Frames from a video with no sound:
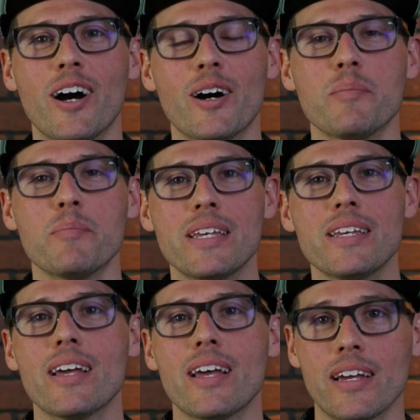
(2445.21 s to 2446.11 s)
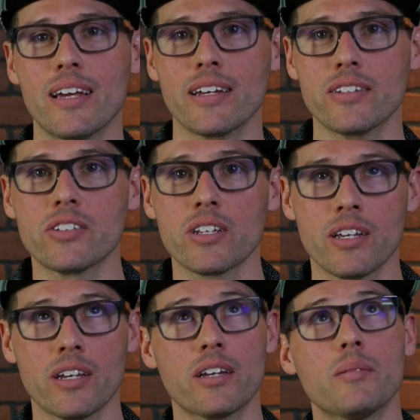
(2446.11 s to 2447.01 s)
me and
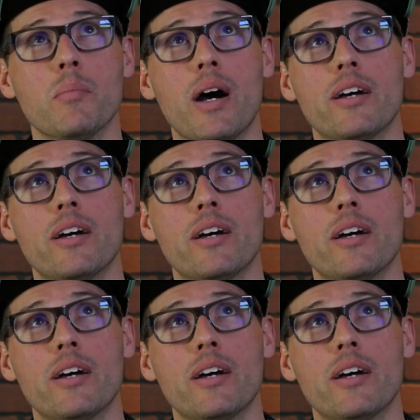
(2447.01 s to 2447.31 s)
my